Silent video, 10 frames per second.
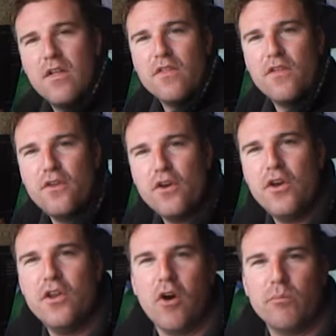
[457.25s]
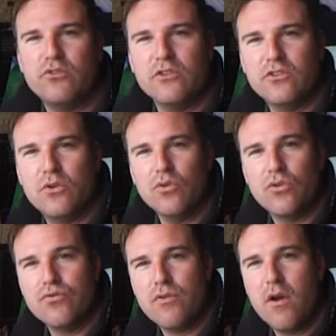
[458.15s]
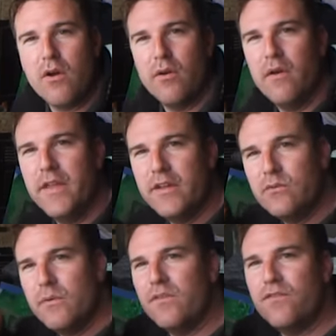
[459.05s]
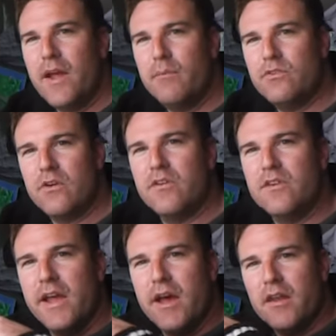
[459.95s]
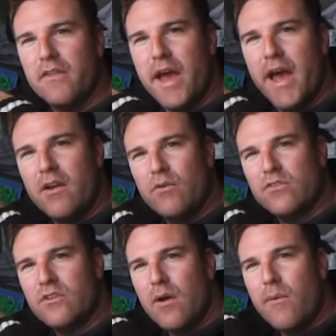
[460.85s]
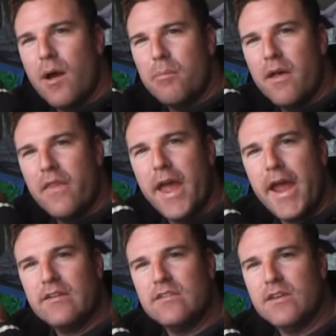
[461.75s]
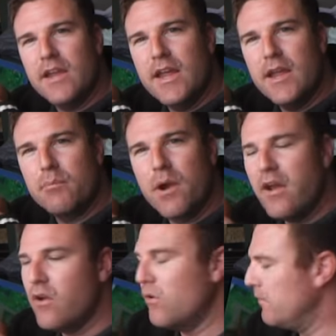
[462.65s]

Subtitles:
The third option is called crow, and that's when the flaps go down and the ailerons go up and they act as an air brake.